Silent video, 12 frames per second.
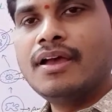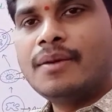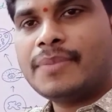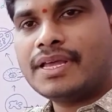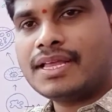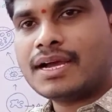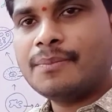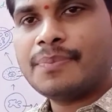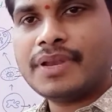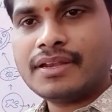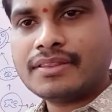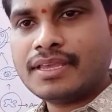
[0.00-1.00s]
By this
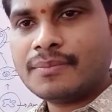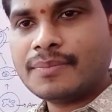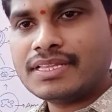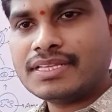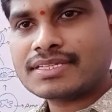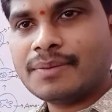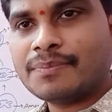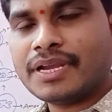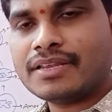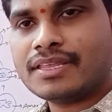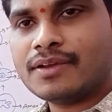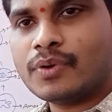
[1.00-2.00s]
complete thing, what is
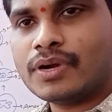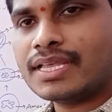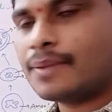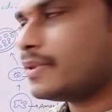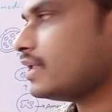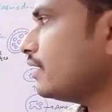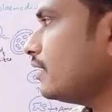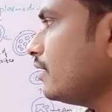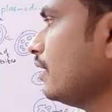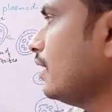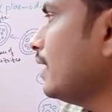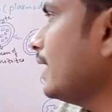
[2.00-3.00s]
happening here?
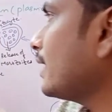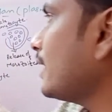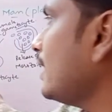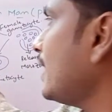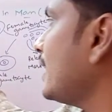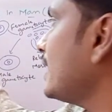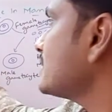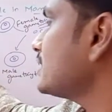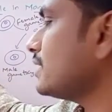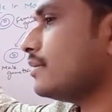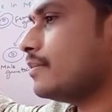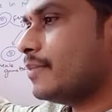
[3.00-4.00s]
At
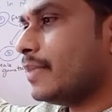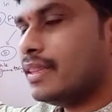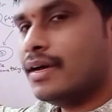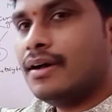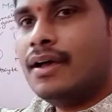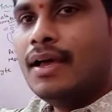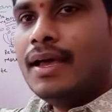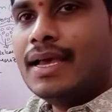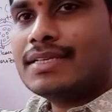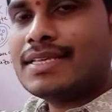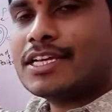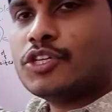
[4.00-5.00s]
last, by the
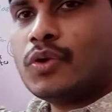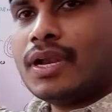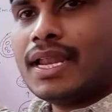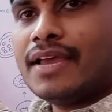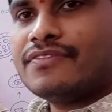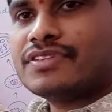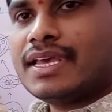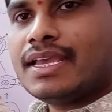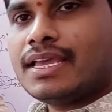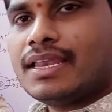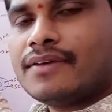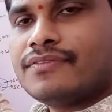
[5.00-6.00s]
asexual life
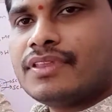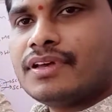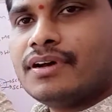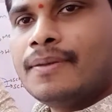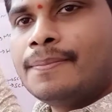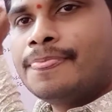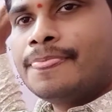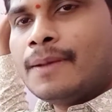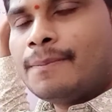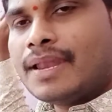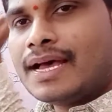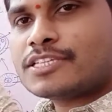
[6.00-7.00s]
cycle of the
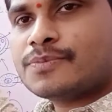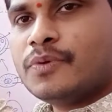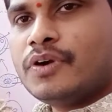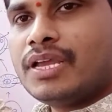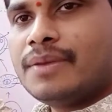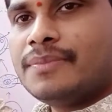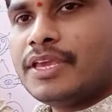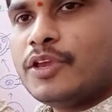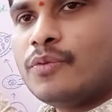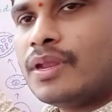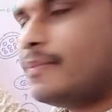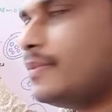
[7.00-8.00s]
Plasmodium in the
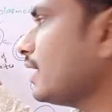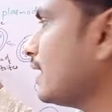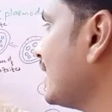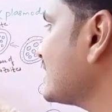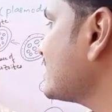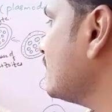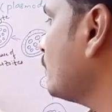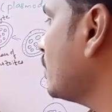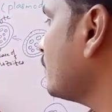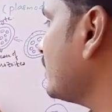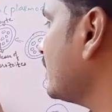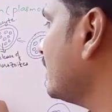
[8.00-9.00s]
human being, lastly what
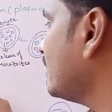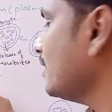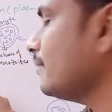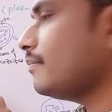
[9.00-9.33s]
we are getting?